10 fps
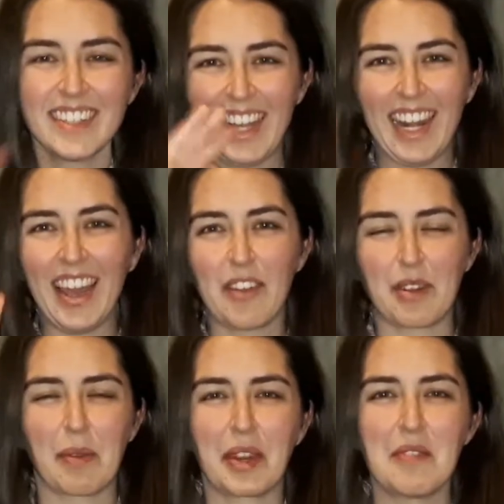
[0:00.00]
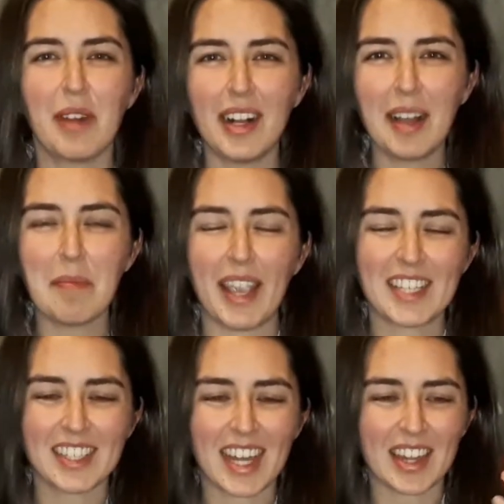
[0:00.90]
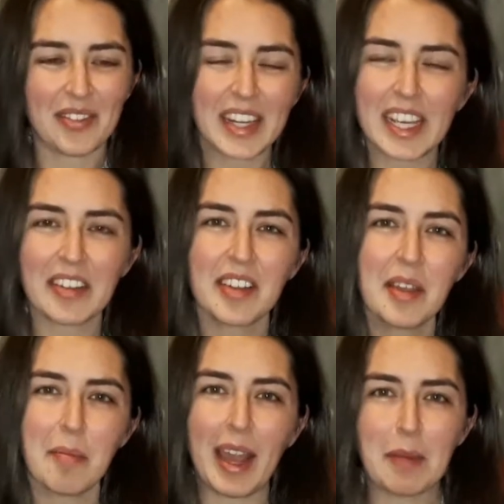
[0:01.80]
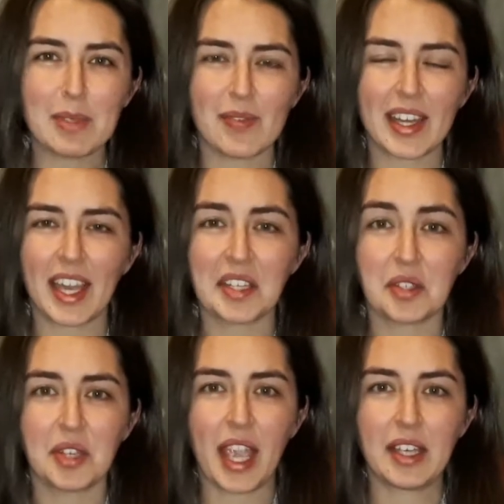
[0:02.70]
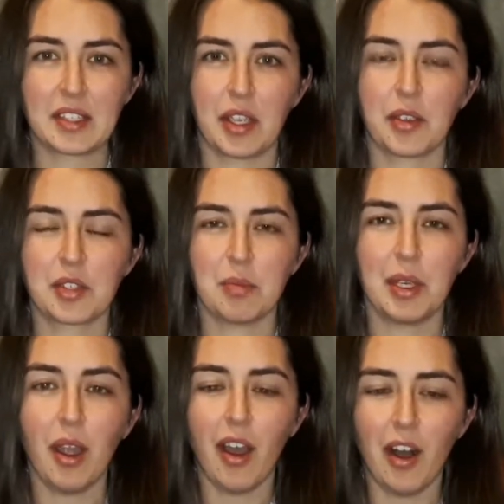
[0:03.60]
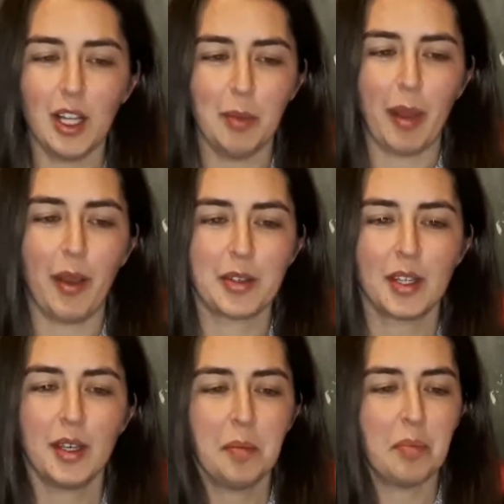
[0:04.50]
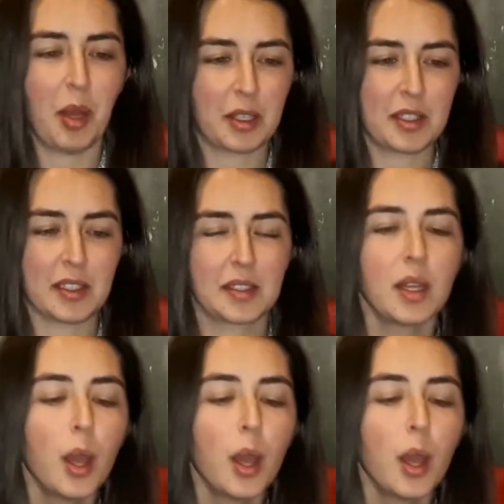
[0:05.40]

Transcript: Hello everyone and welcome back to another video. My name is Venja and today is going to be all about boxes.